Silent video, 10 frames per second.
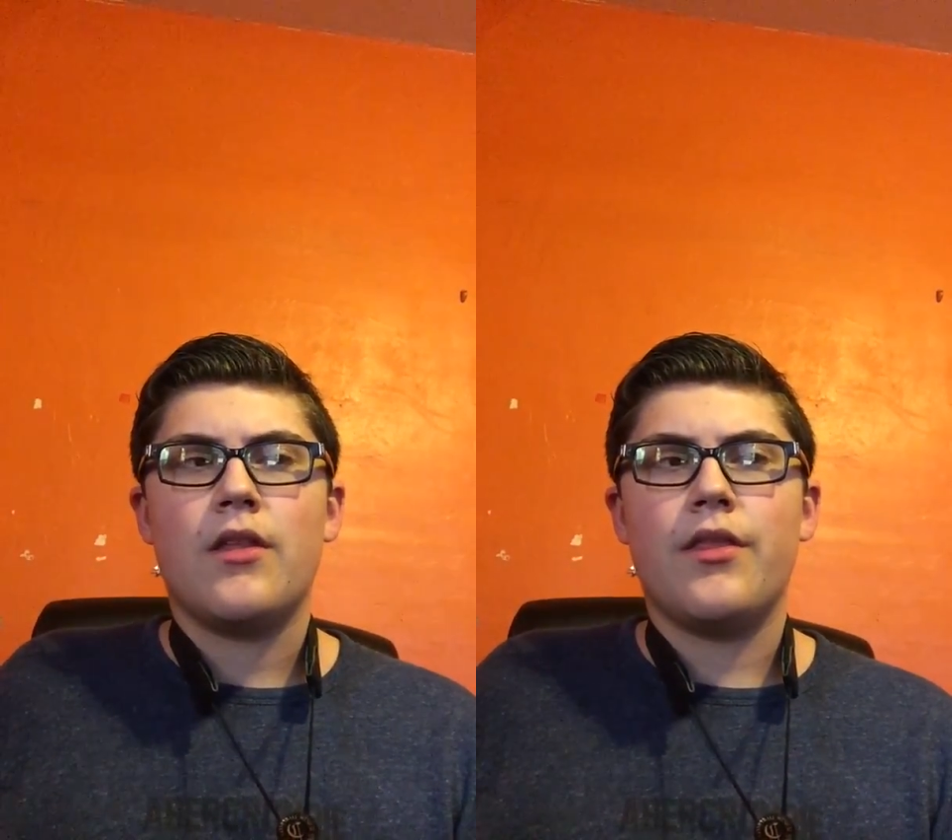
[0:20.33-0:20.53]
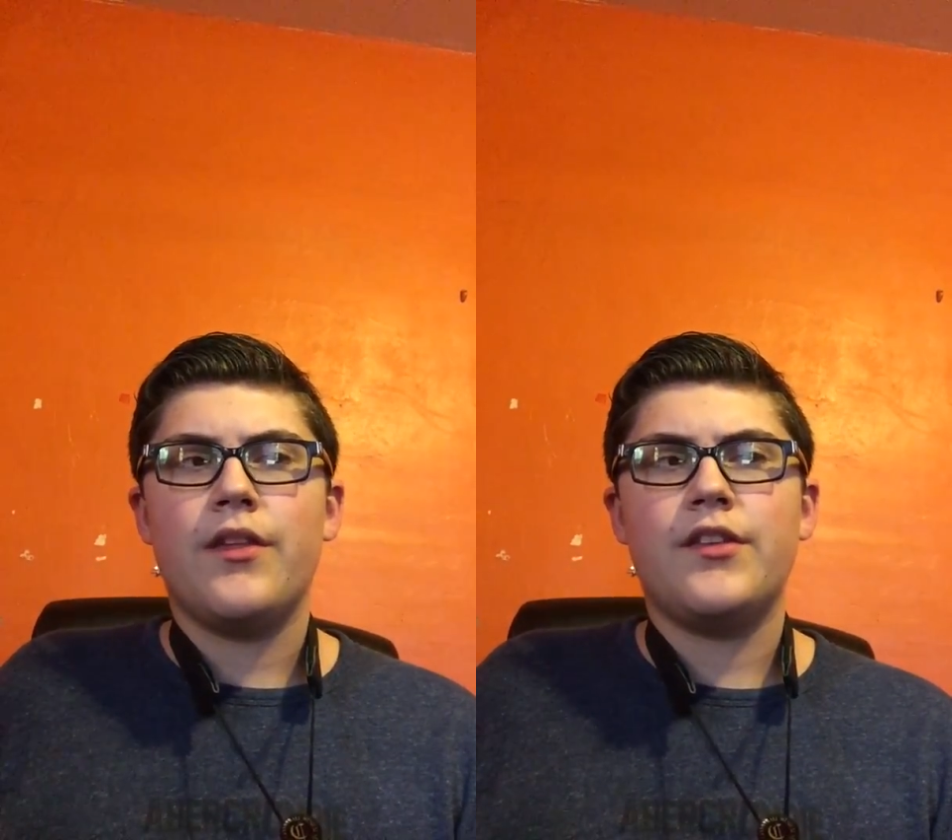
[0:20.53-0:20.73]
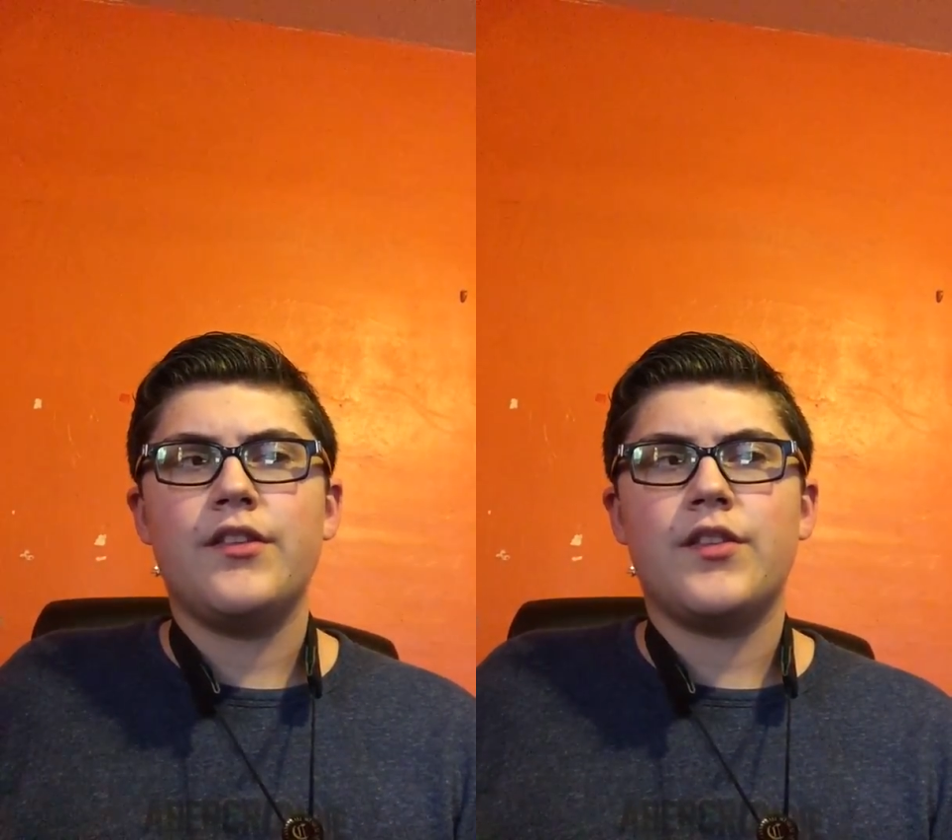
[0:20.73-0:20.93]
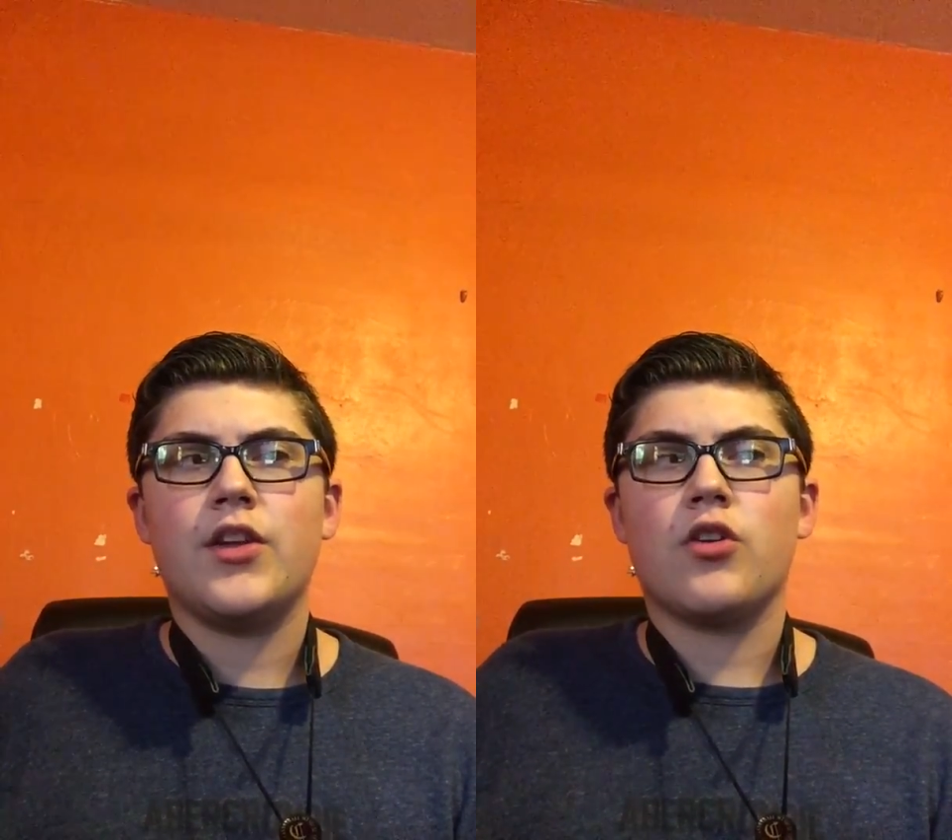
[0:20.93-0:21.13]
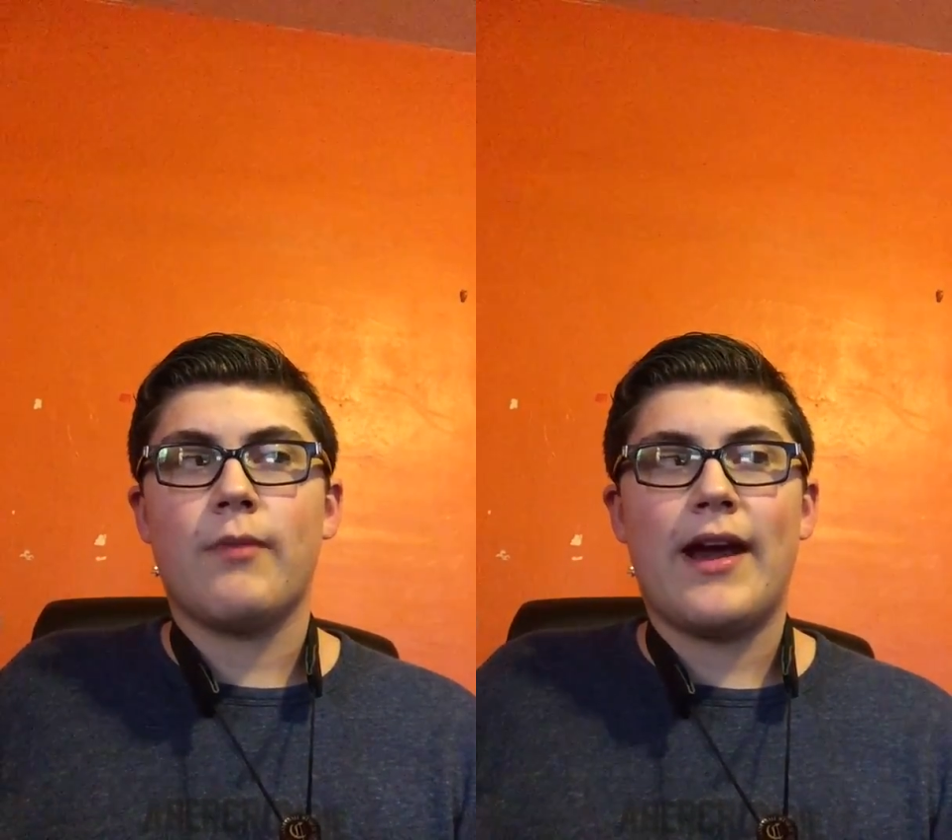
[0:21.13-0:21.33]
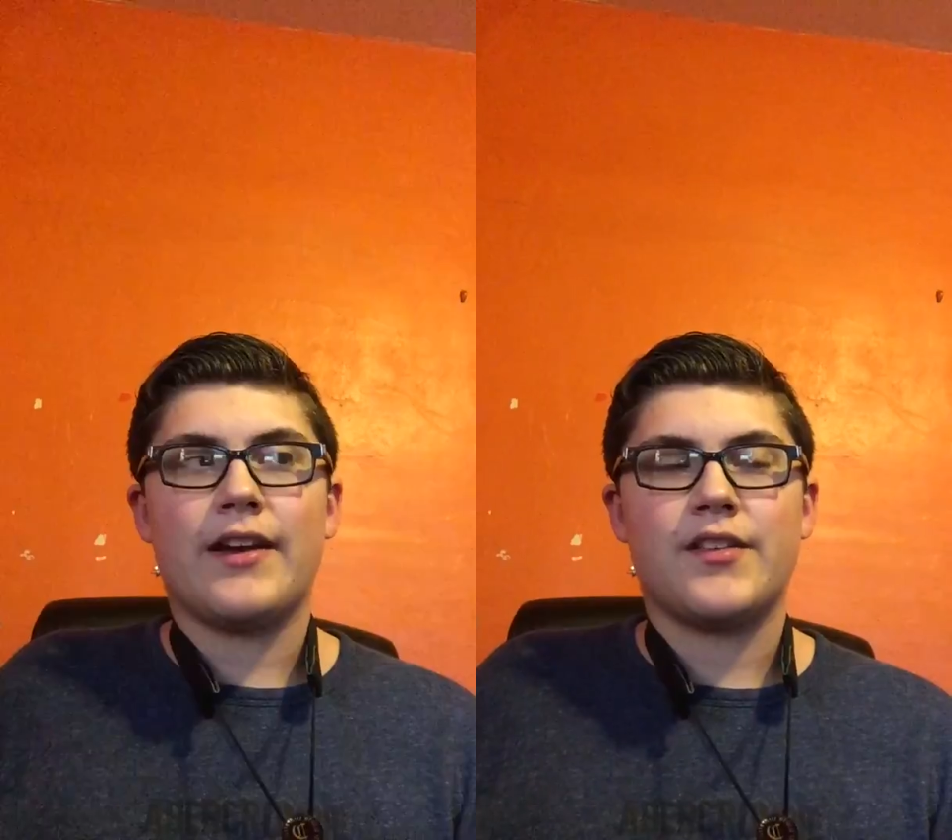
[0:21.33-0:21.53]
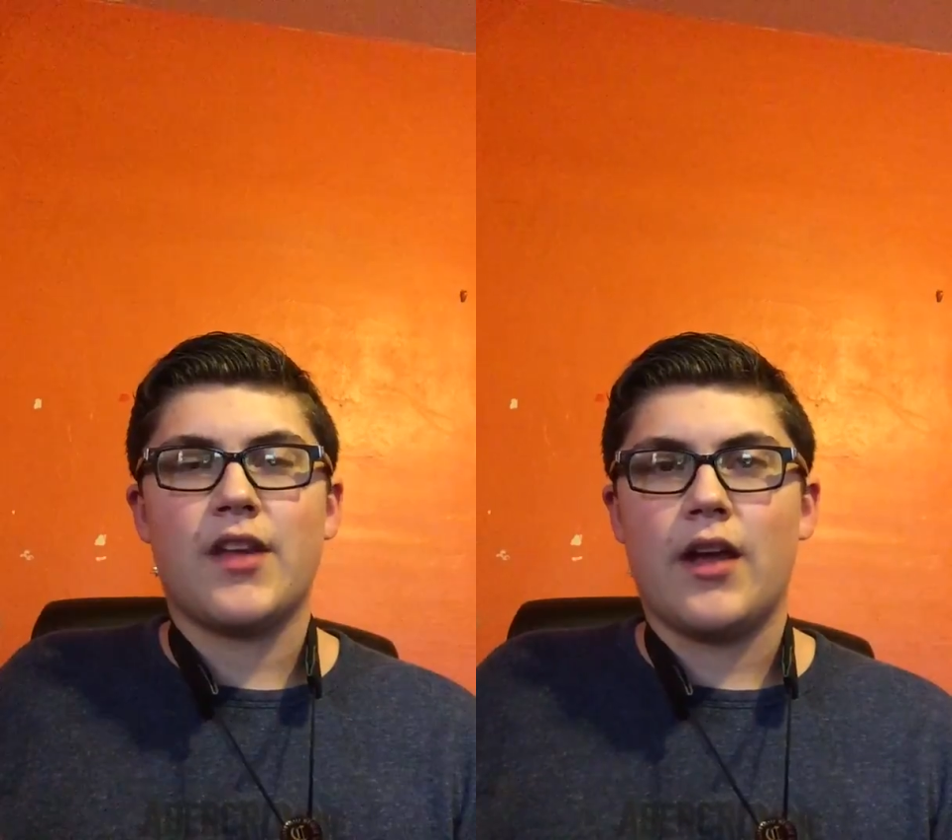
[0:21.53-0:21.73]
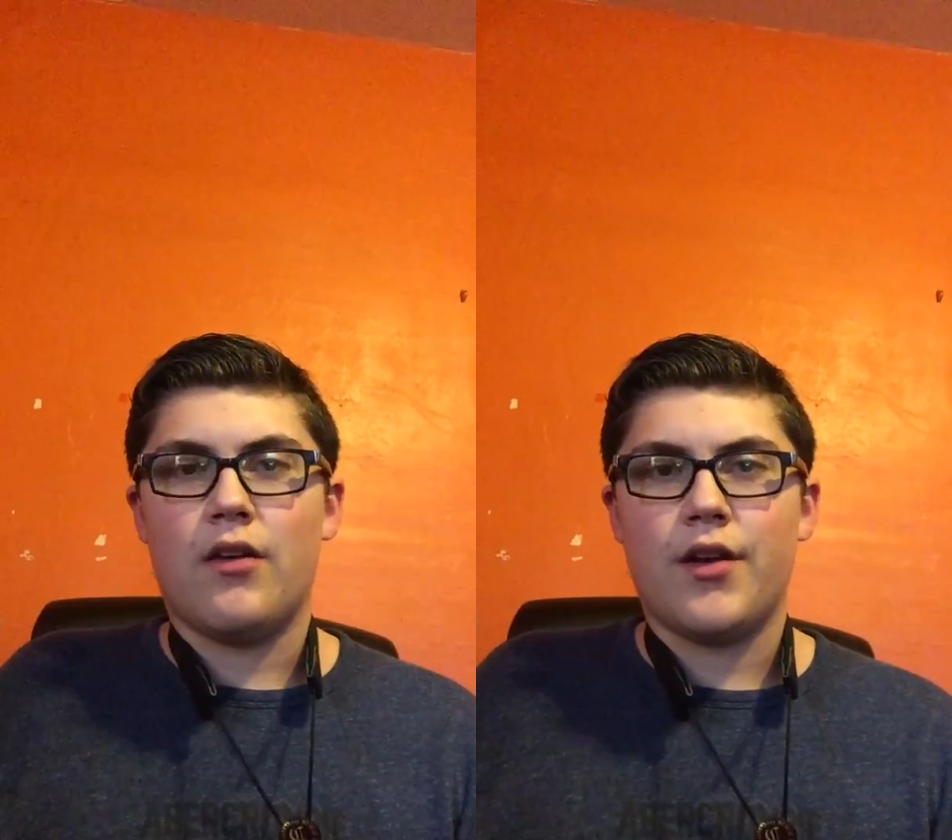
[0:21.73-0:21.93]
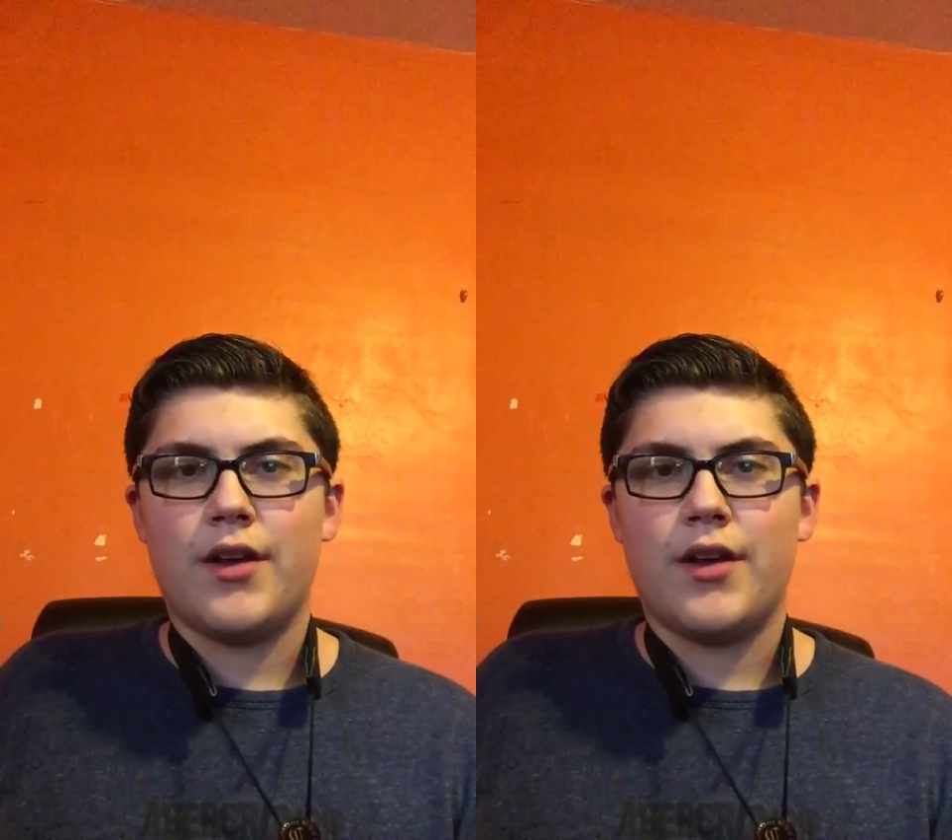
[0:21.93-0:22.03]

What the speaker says: this is the chromatic scale,